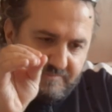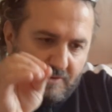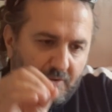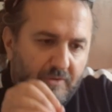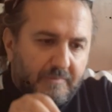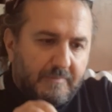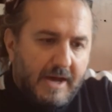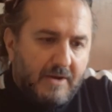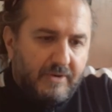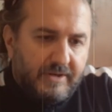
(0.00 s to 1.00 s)
all
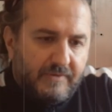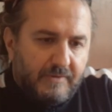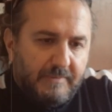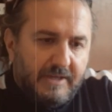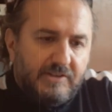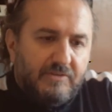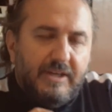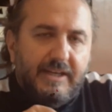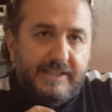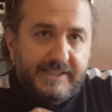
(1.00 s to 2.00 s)
our information
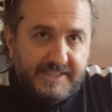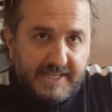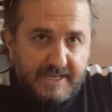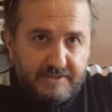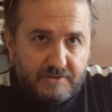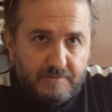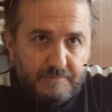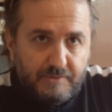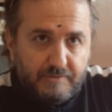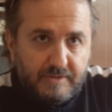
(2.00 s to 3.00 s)
inside the
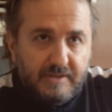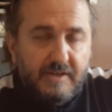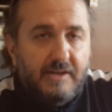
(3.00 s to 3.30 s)
computer.